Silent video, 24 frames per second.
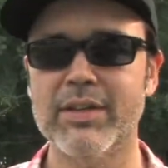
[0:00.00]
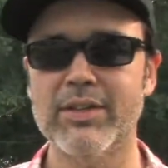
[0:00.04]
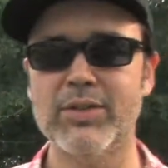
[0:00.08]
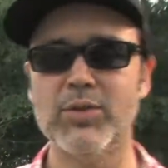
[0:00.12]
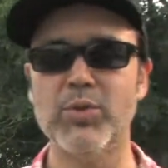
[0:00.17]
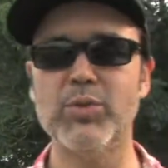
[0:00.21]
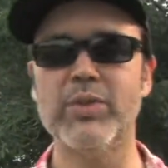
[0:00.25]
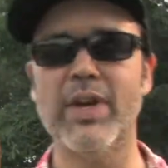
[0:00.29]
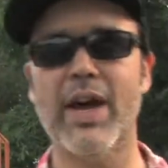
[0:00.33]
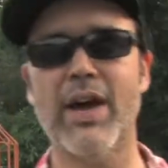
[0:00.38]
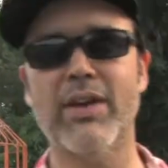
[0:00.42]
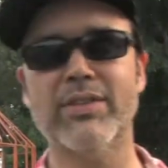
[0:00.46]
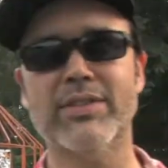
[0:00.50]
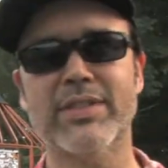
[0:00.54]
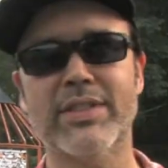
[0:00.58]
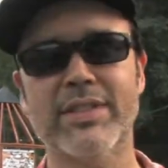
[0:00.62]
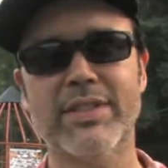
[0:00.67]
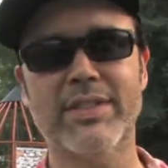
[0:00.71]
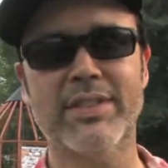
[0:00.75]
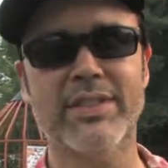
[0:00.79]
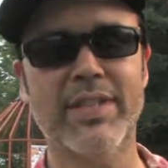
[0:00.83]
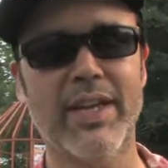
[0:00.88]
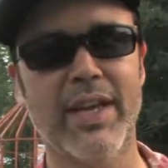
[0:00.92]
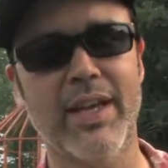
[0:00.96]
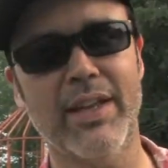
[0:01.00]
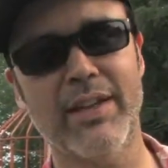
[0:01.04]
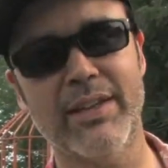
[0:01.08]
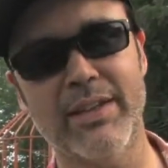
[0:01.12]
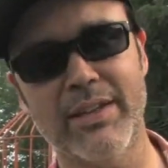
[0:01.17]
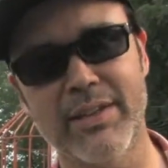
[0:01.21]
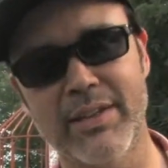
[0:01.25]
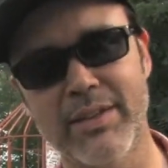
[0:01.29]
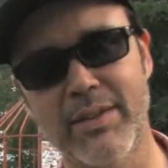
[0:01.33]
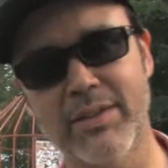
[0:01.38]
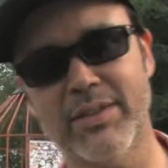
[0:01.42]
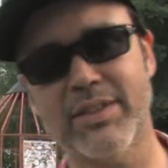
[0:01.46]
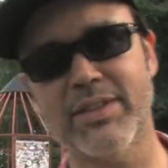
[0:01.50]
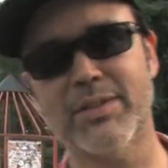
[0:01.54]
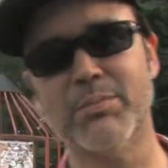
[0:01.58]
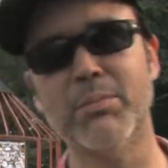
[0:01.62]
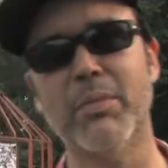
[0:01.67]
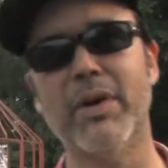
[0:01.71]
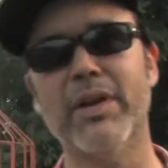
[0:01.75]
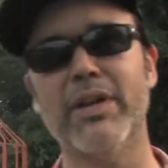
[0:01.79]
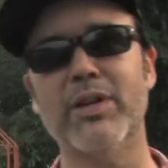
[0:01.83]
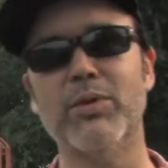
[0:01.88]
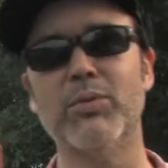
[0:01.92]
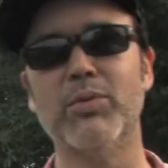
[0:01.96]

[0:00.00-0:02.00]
2010. It's the Muddy